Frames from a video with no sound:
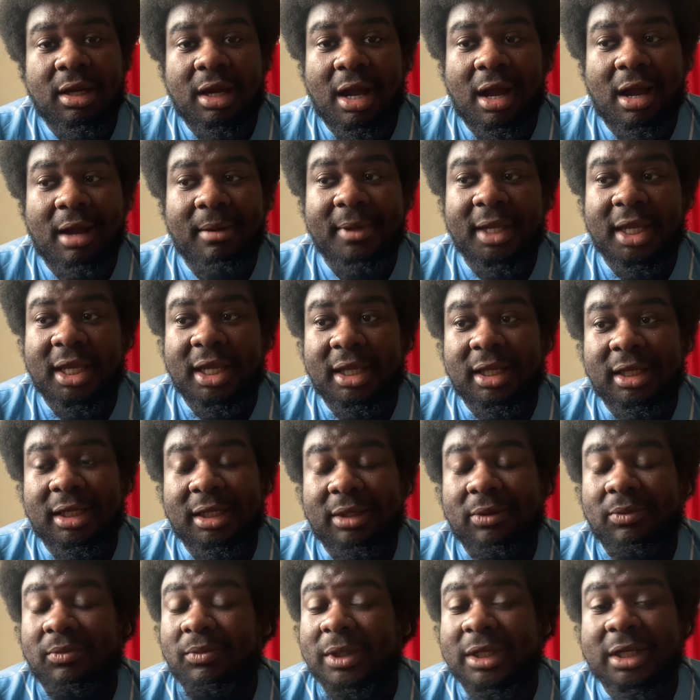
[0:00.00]
I mean,
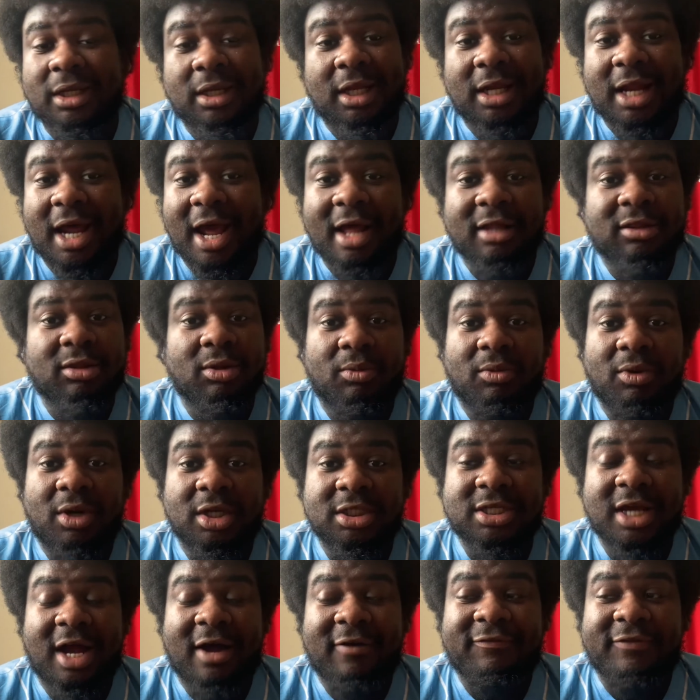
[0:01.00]
we're going to have to
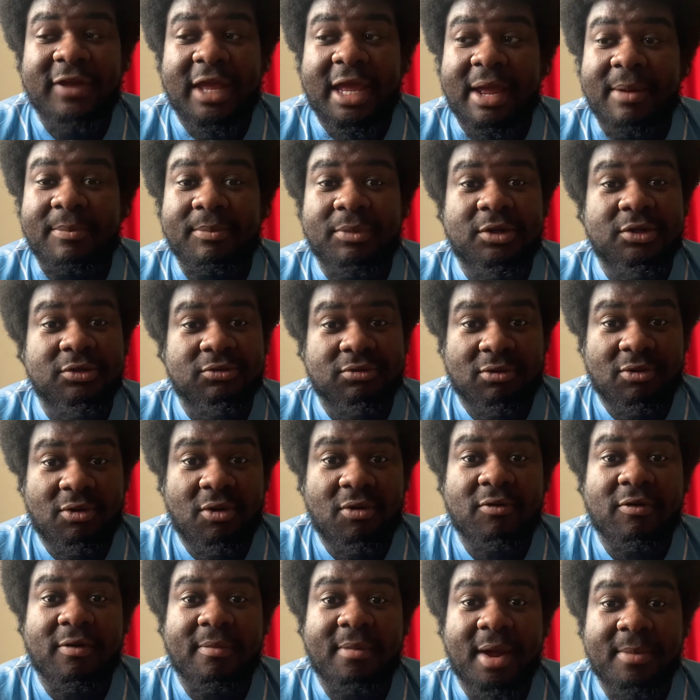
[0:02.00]
watch out for him, because we all
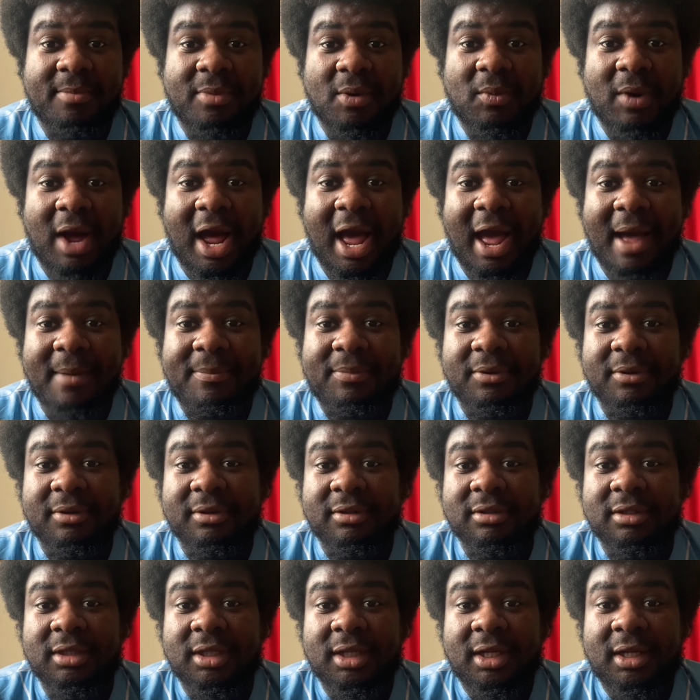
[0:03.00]
remember what
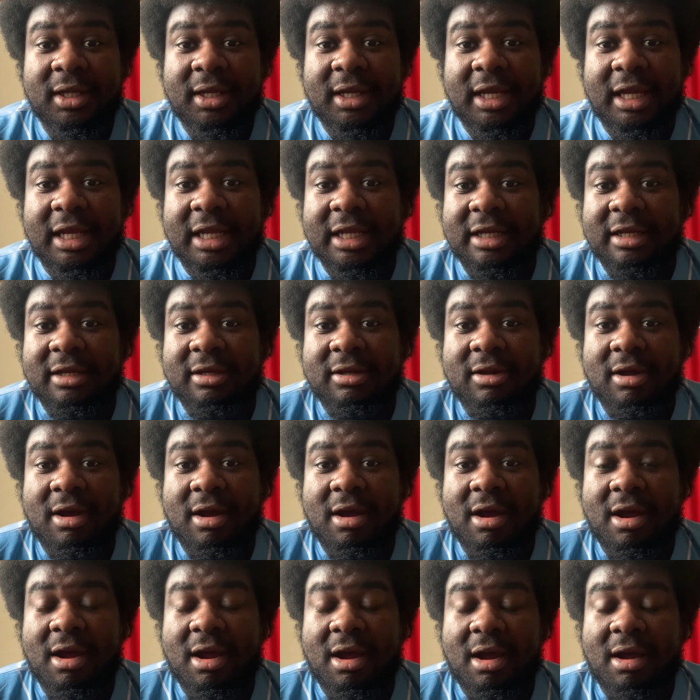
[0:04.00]
happened in
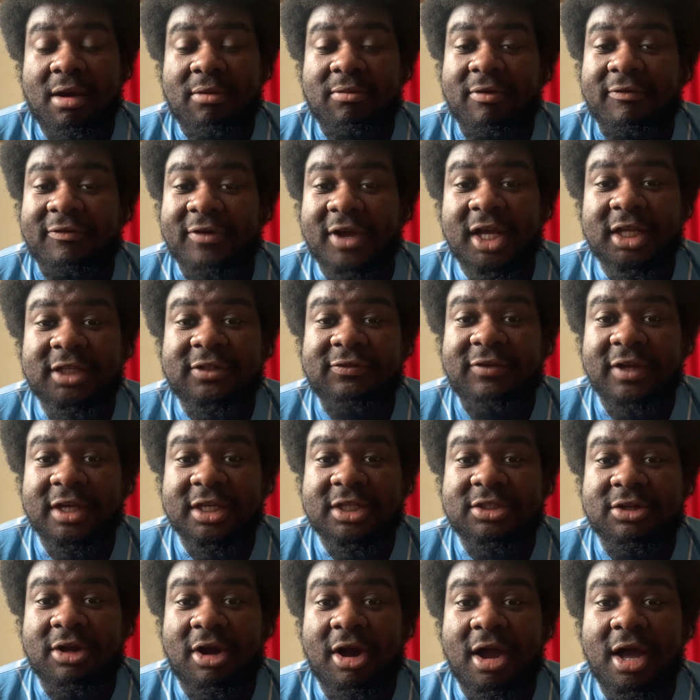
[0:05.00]
the reverse
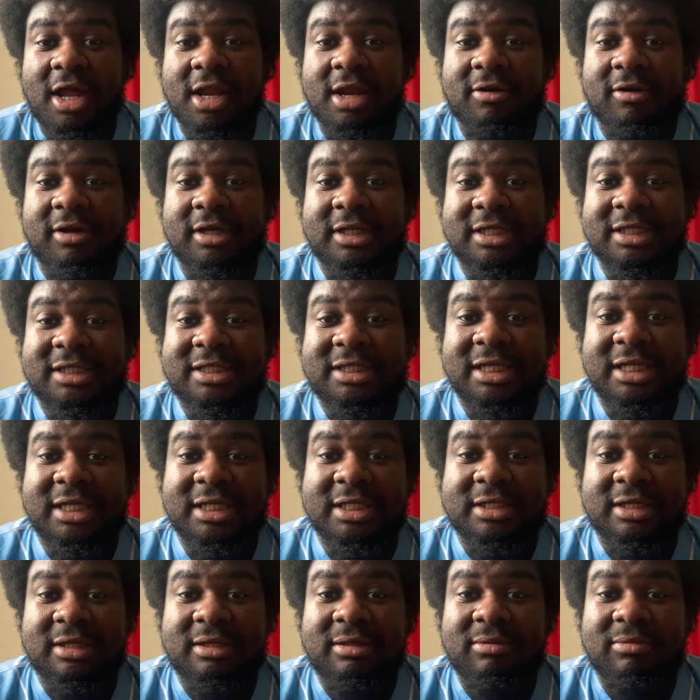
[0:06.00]
fixture earlier on this
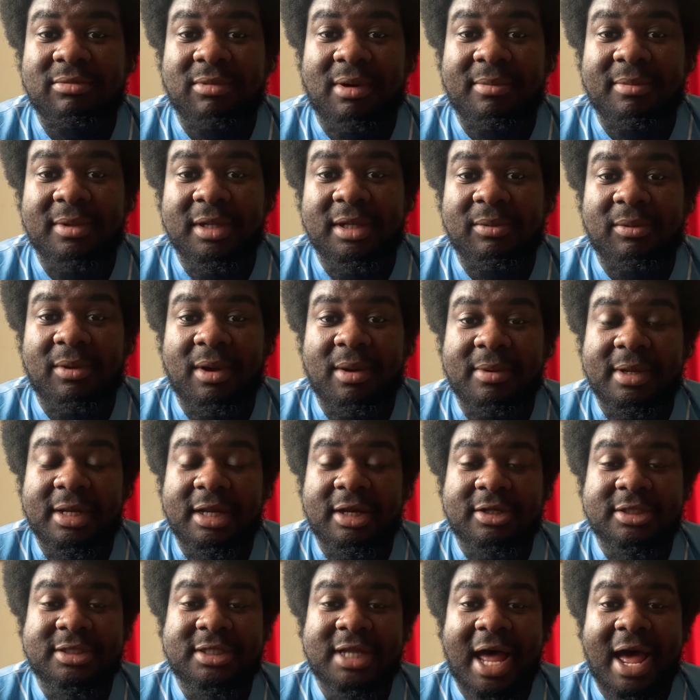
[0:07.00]
season when we
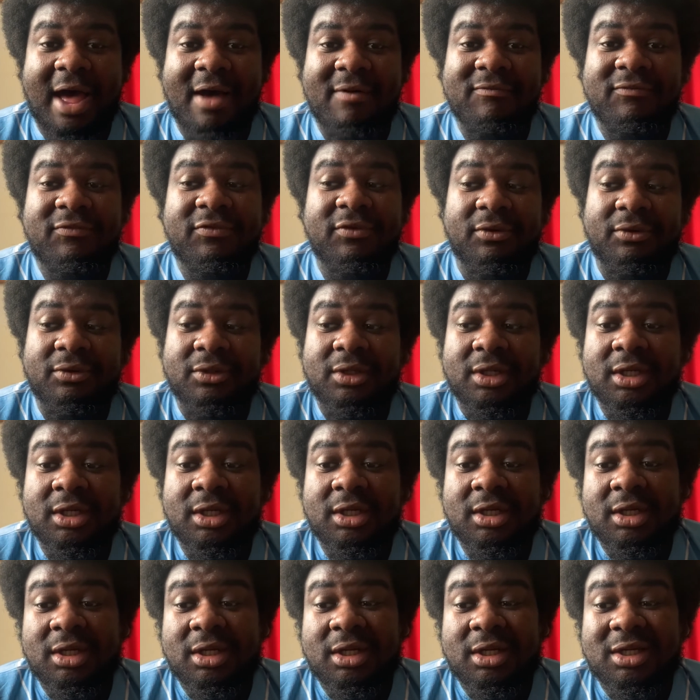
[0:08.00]
lost at Anfield.
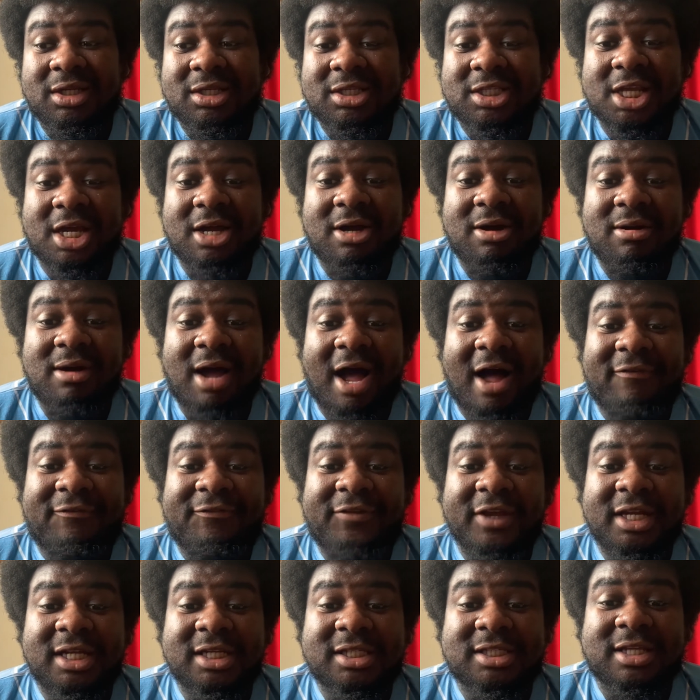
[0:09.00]
So I
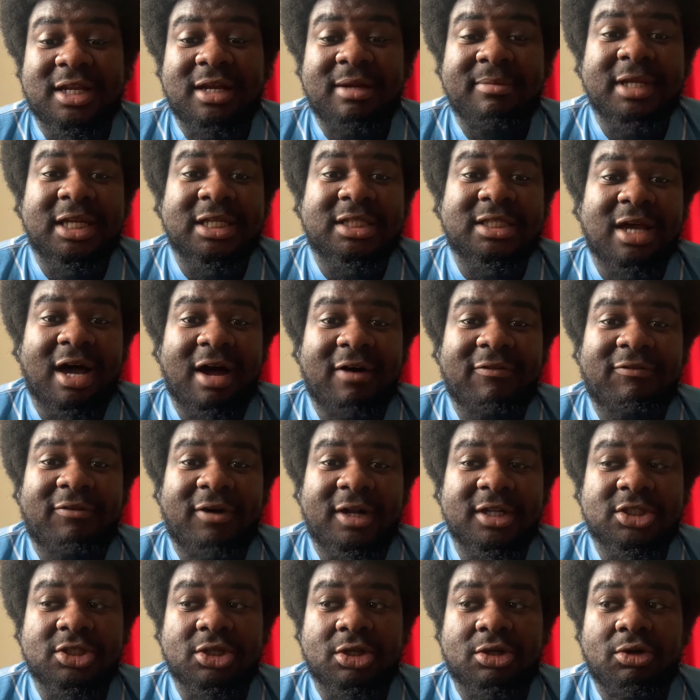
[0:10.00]
think this is going to be a tough
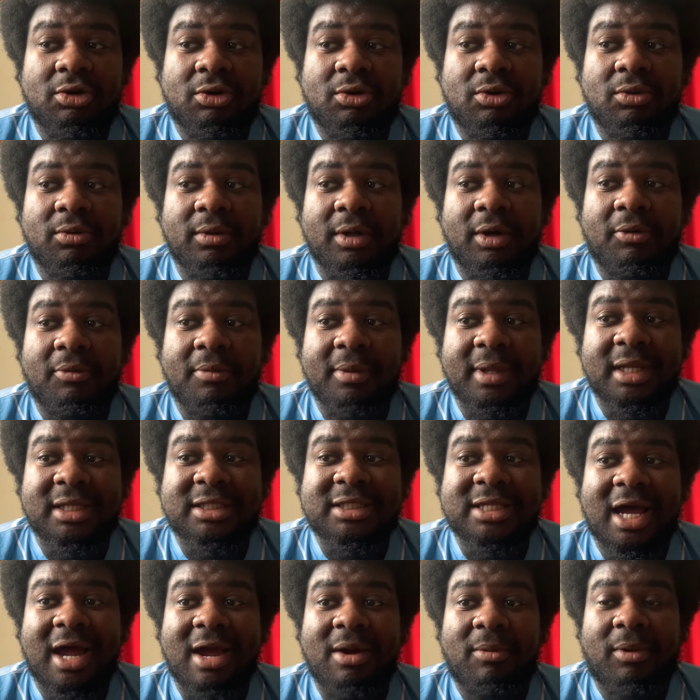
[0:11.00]
one to call. It will be a
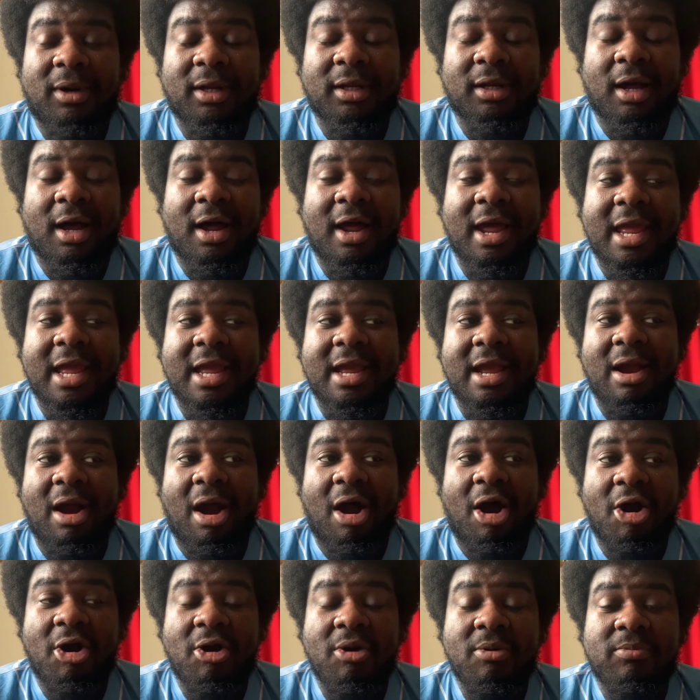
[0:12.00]
tight one. I
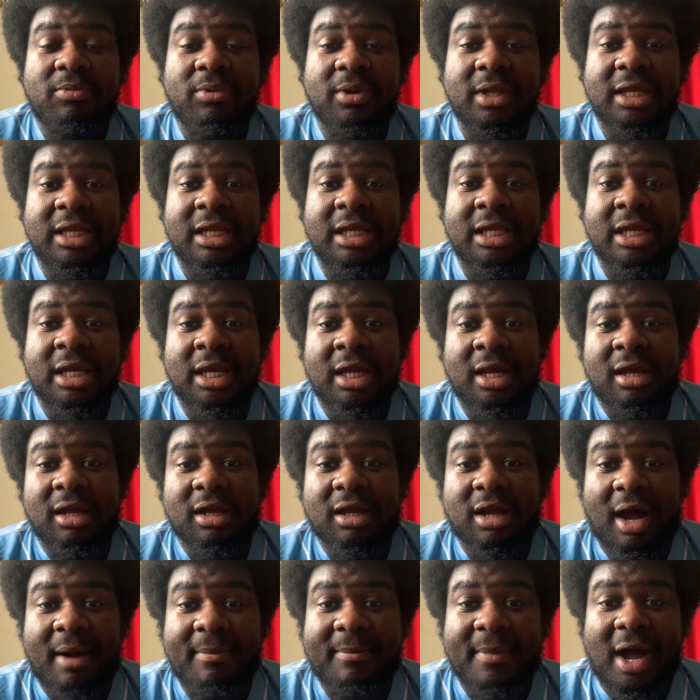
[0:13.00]
hope we
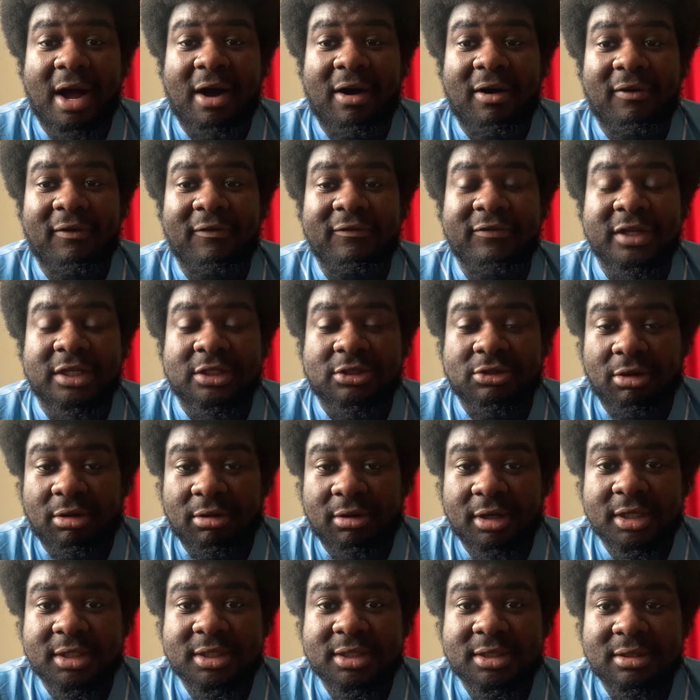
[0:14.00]
come out
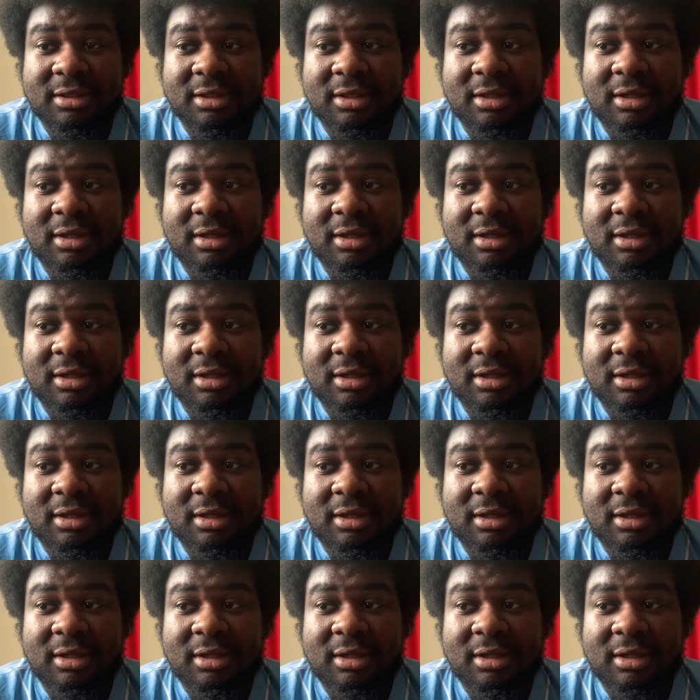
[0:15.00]
victorious.